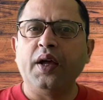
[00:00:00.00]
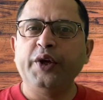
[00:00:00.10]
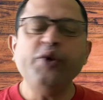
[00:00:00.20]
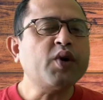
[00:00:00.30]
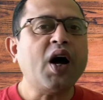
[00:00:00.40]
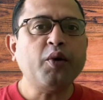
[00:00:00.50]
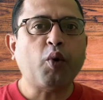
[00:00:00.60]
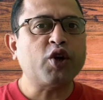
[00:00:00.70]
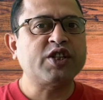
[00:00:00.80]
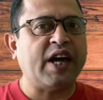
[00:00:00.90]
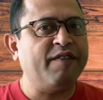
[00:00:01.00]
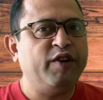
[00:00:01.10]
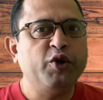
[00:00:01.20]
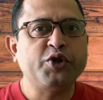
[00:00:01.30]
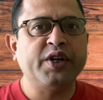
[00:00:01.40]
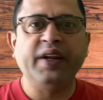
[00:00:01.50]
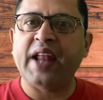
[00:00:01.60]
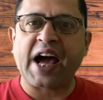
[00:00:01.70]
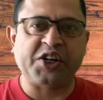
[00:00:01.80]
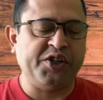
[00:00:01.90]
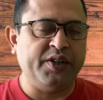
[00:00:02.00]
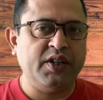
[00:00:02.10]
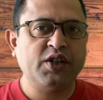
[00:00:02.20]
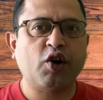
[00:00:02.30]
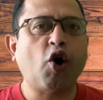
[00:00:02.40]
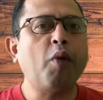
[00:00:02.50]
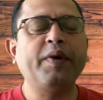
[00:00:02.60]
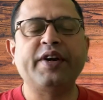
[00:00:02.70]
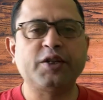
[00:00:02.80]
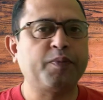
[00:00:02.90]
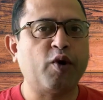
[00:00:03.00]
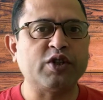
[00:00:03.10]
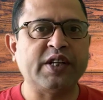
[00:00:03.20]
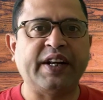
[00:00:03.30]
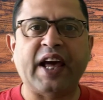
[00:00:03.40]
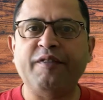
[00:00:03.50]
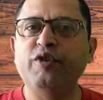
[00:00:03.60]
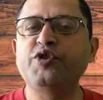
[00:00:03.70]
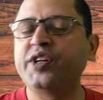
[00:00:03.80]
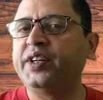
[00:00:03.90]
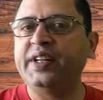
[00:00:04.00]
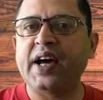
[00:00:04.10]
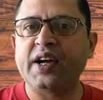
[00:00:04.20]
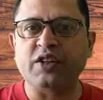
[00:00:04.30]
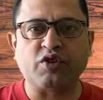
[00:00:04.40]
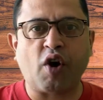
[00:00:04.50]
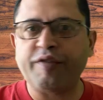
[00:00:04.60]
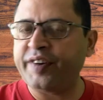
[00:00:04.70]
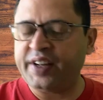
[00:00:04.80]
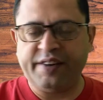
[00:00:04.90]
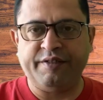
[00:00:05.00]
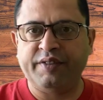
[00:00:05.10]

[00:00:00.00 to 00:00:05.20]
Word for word: You can't watch evolution in action. It's a common response that evolution deniers often give.